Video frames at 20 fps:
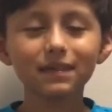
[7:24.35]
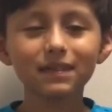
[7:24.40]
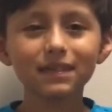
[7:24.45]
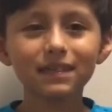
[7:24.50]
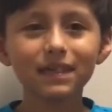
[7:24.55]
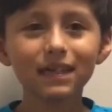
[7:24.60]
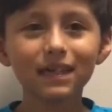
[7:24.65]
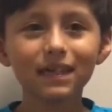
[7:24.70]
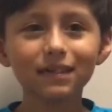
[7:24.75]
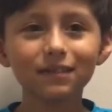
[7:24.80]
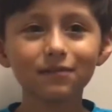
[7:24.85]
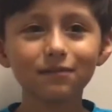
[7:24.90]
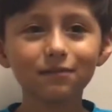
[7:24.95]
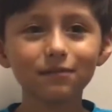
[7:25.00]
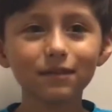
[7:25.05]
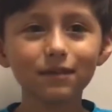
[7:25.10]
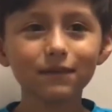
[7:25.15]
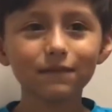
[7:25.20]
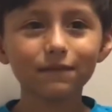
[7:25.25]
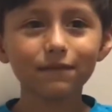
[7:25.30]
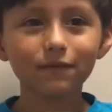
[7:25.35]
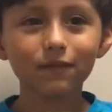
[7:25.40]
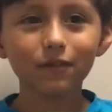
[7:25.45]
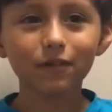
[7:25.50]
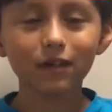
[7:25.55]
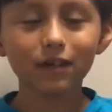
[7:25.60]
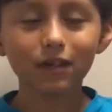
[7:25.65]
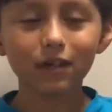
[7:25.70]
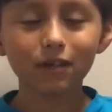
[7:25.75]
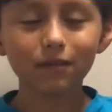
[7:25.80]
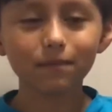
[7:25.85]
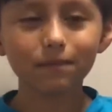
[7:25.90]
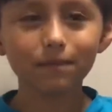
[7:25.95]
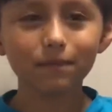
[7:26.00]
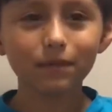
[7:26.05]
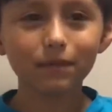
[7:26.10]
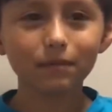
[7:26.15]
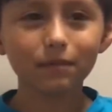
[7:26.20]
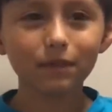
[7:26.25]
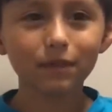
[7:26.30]
Henry, for
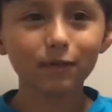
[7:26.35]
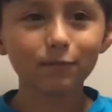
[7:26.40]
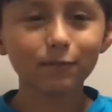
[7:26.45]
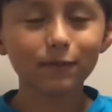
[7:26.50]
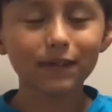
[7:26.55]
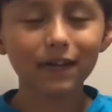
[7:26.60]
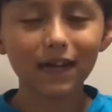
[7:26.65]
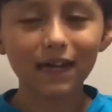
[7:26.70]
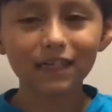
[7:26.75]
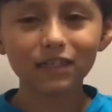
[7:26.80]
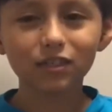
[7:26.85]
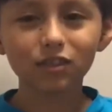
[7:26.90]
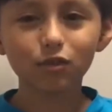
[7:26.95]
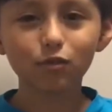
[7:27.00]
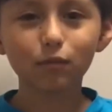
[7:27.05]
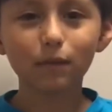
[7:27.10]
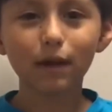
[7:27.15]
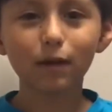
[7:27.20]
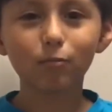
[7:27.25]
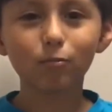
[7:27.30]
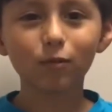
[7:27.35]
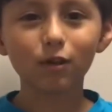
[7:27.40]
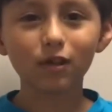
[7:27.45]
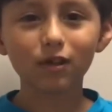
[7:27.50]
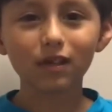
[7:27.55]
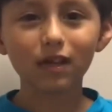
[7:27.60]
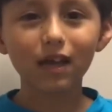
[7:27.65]
helping me when I do my work.